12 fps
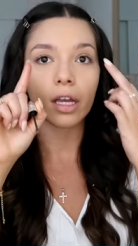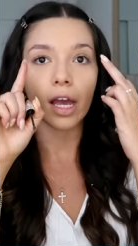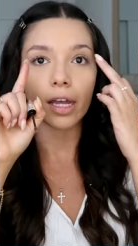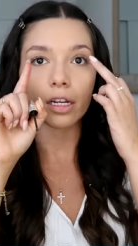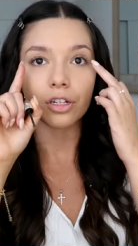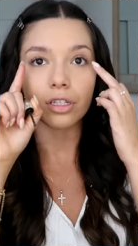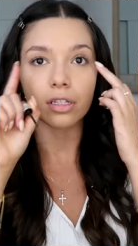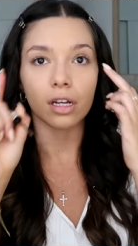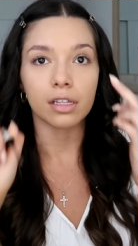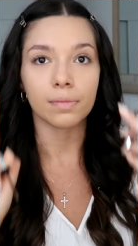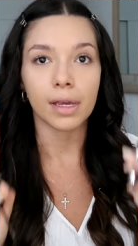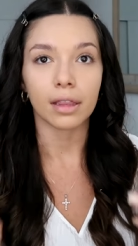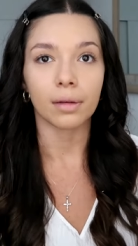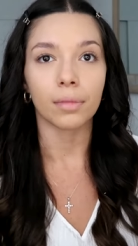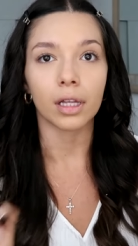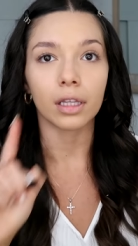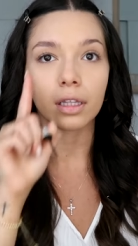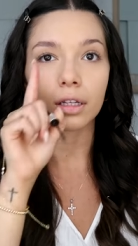and it just does make them
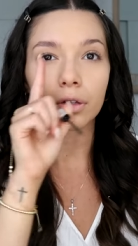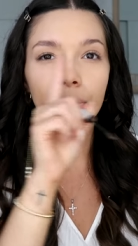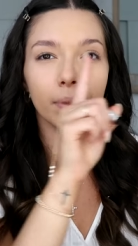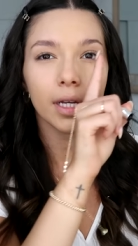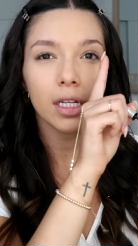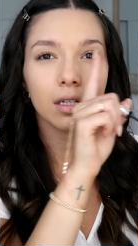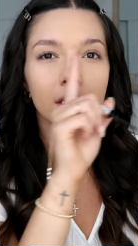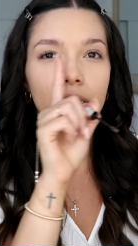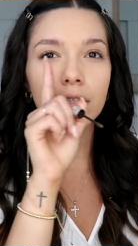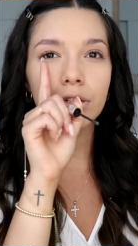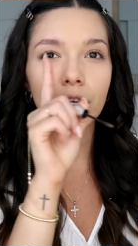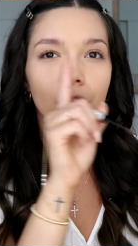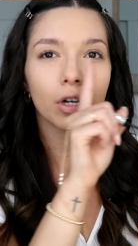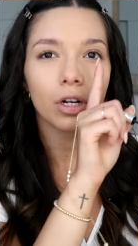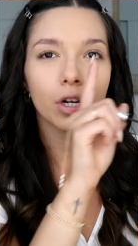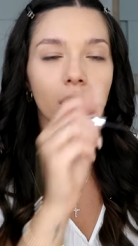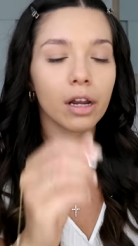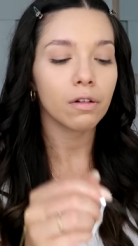a little bit
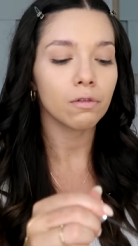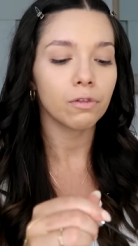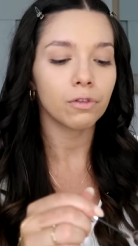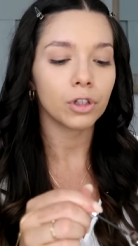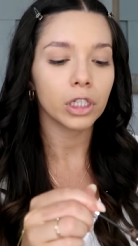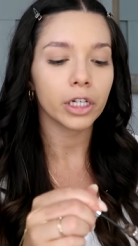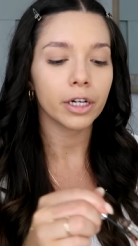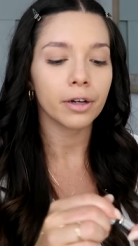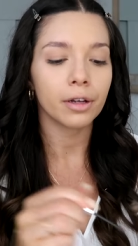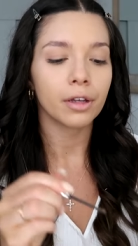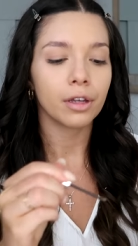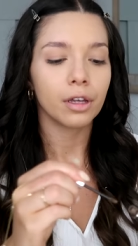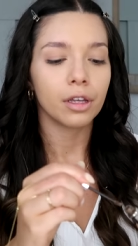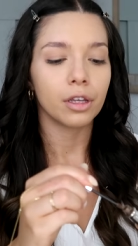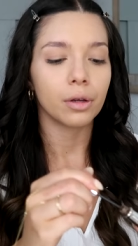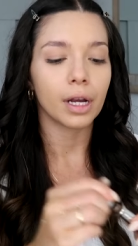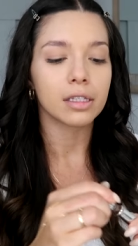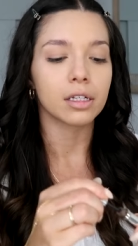darker and fuller.
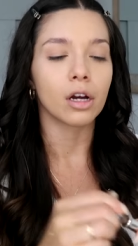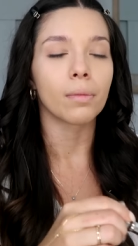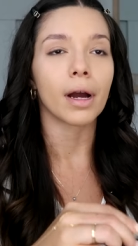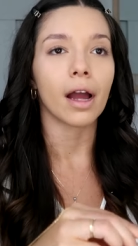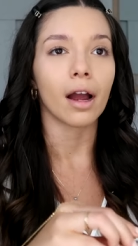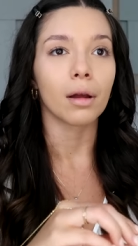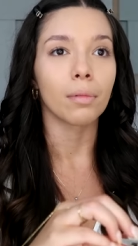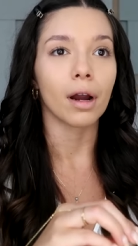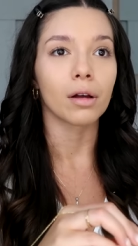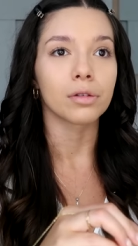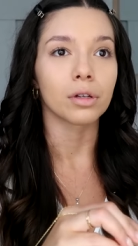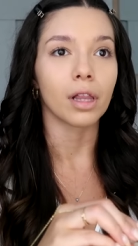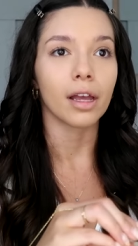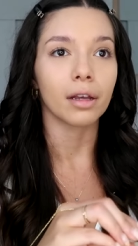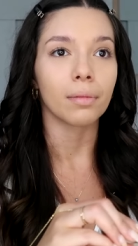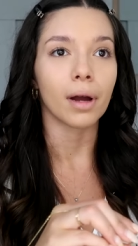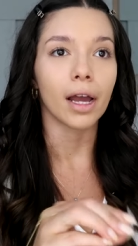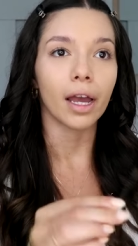You guys know my eyebrows are
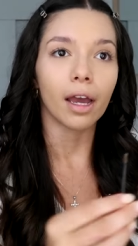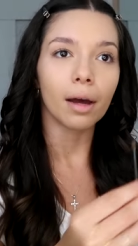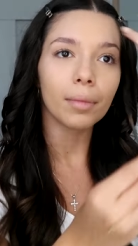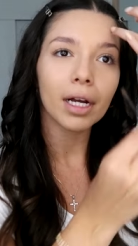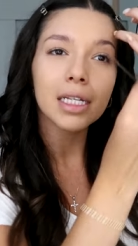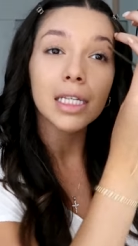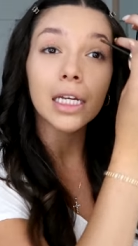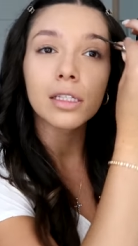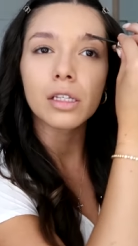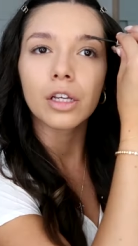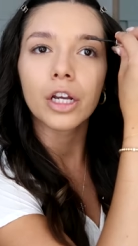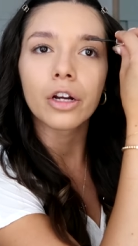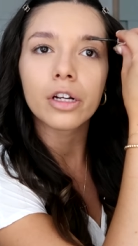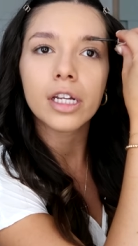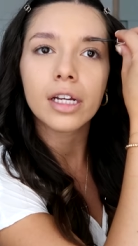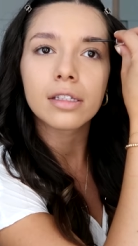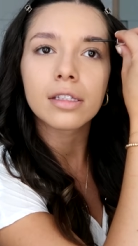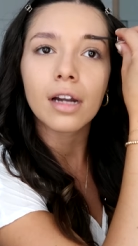like my, I'm not going to say insecurity,
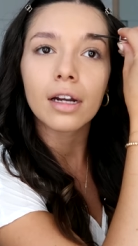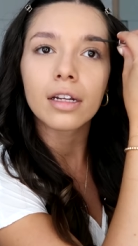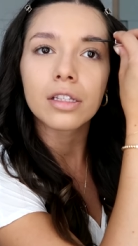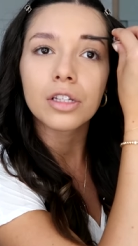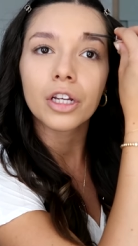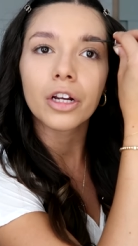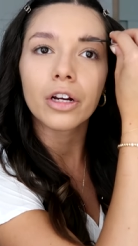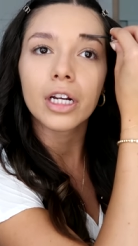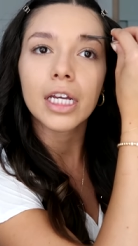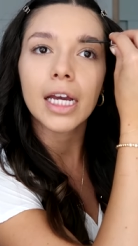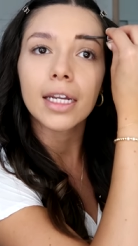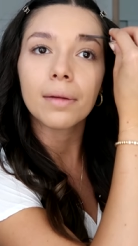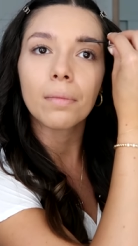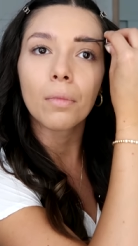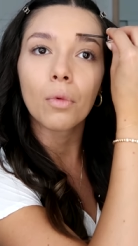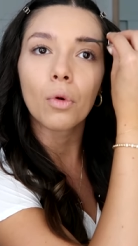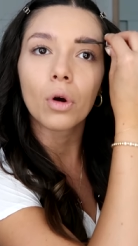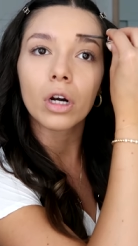because it's not an insecurity
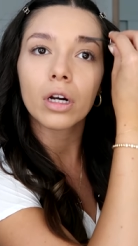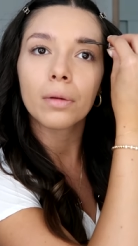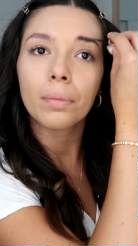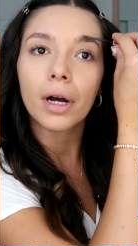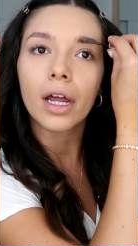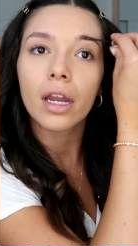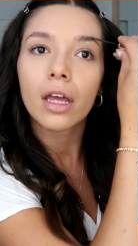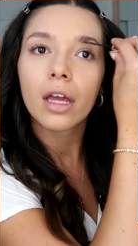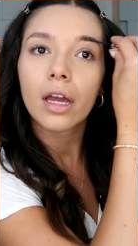anymore, but